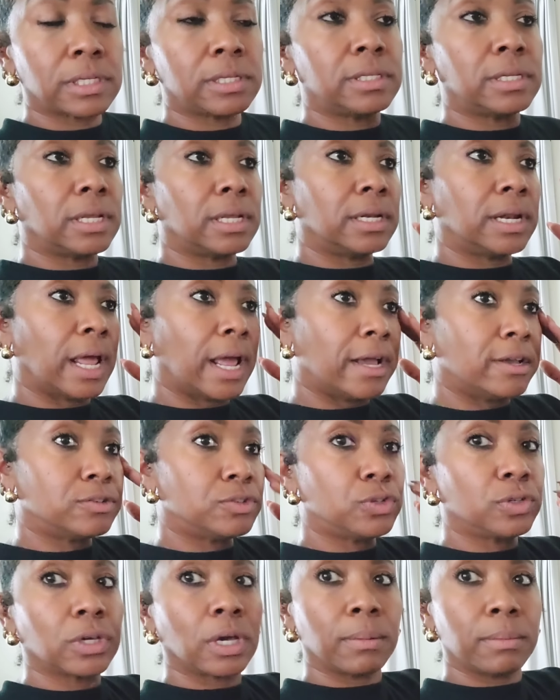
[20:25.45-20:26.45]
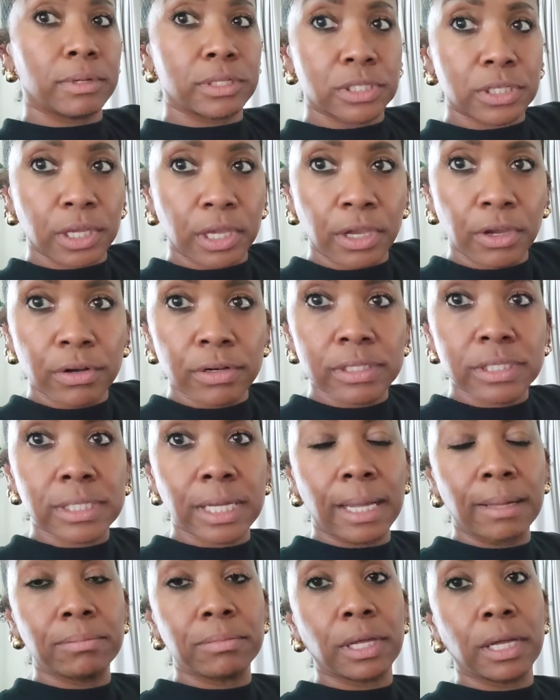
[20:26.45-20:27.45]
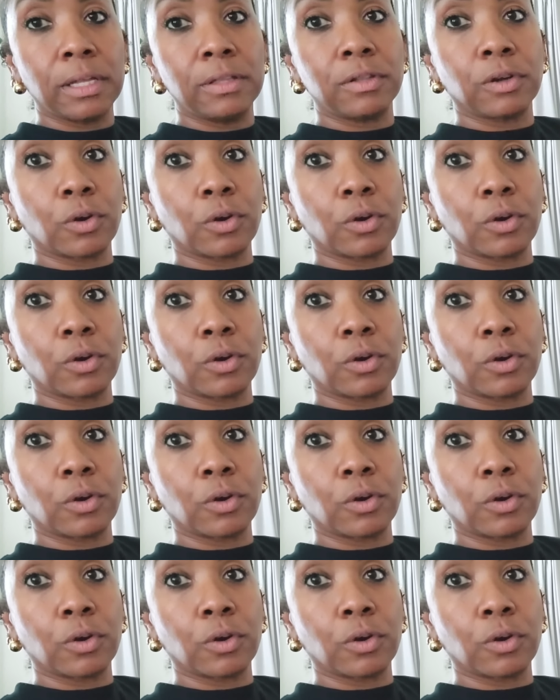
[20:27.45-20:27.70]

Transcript: And then as you come into here, the same thing,